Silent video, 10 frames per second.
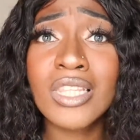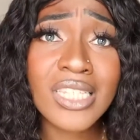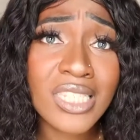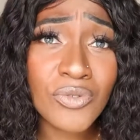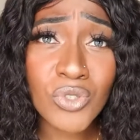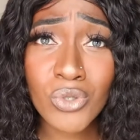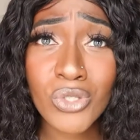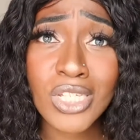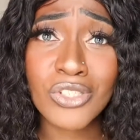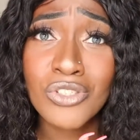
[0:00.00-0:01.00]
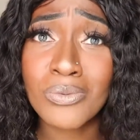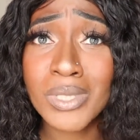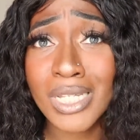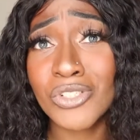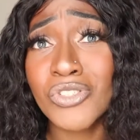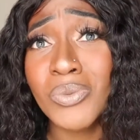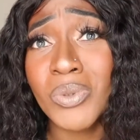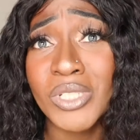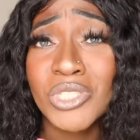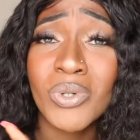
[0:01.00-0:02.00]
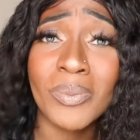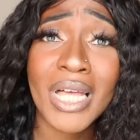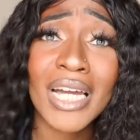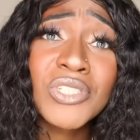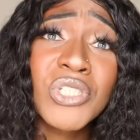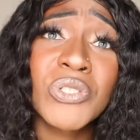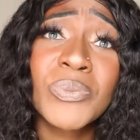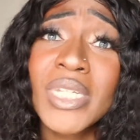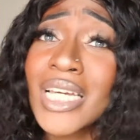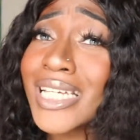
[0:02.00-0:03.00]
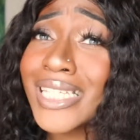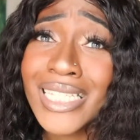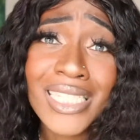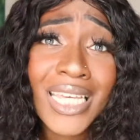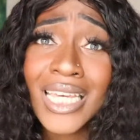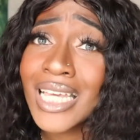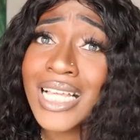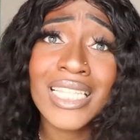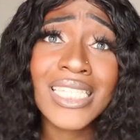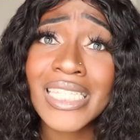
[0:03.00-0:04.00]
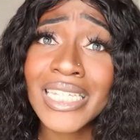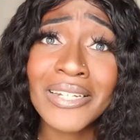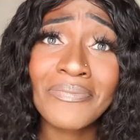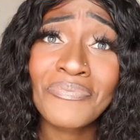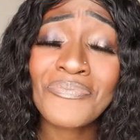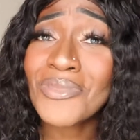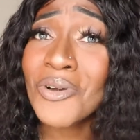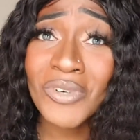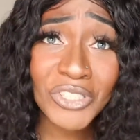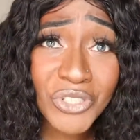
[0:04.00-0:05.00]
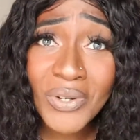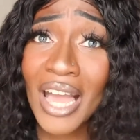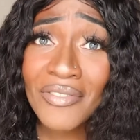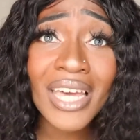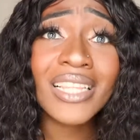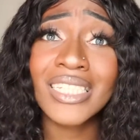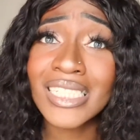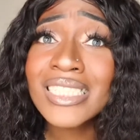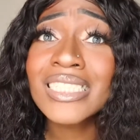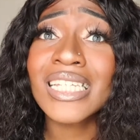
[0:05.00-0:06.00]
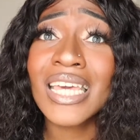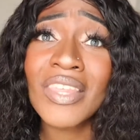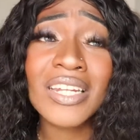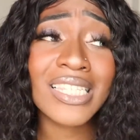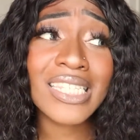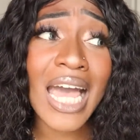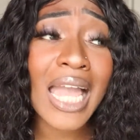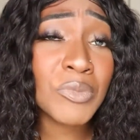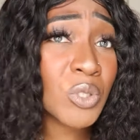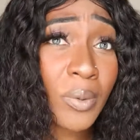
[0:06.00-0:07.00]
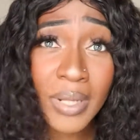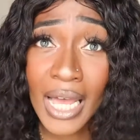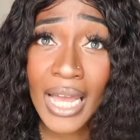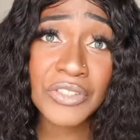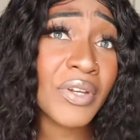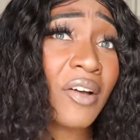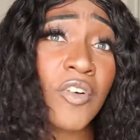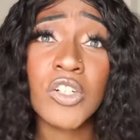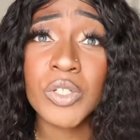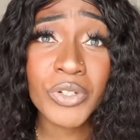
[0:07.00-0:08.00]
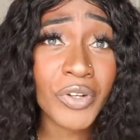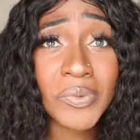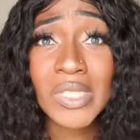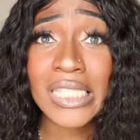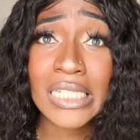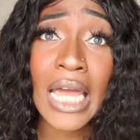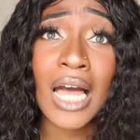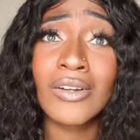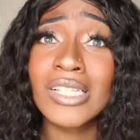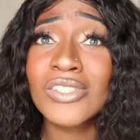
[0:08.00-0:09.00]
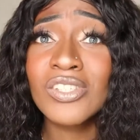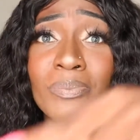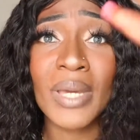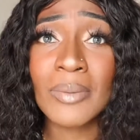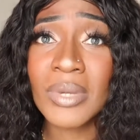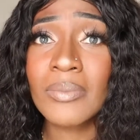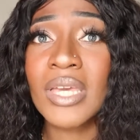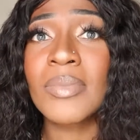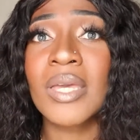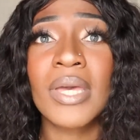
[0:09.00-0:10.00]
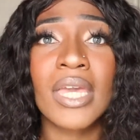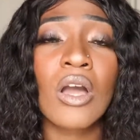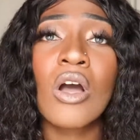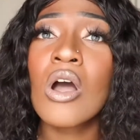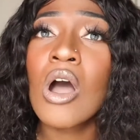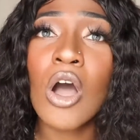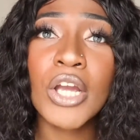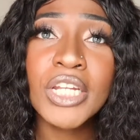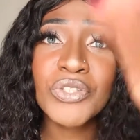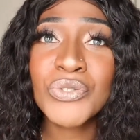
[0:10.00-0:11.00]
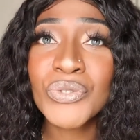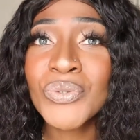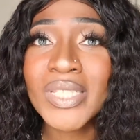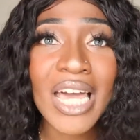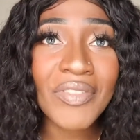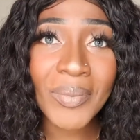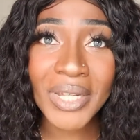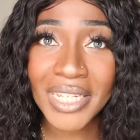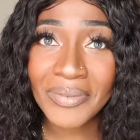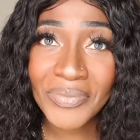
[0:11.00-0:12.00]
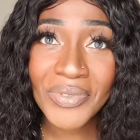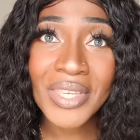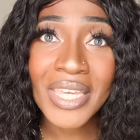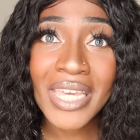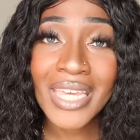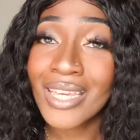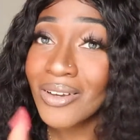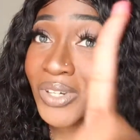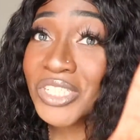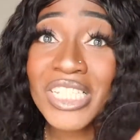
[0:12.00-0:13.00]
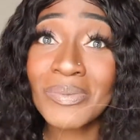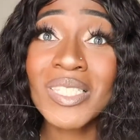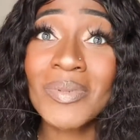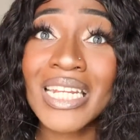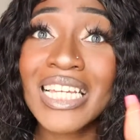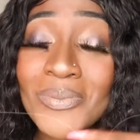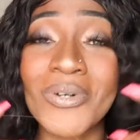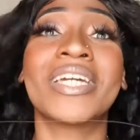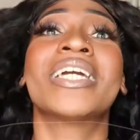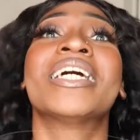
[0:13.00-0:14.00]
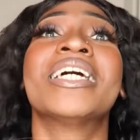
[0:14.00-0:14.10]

list of schools that you potentially would want to apply to, because listen, once you have that list and then it's time to apply and you have all your prerequisites down, it's just bang bang bang bang bang. All to do is have the money, which leads me to my next point.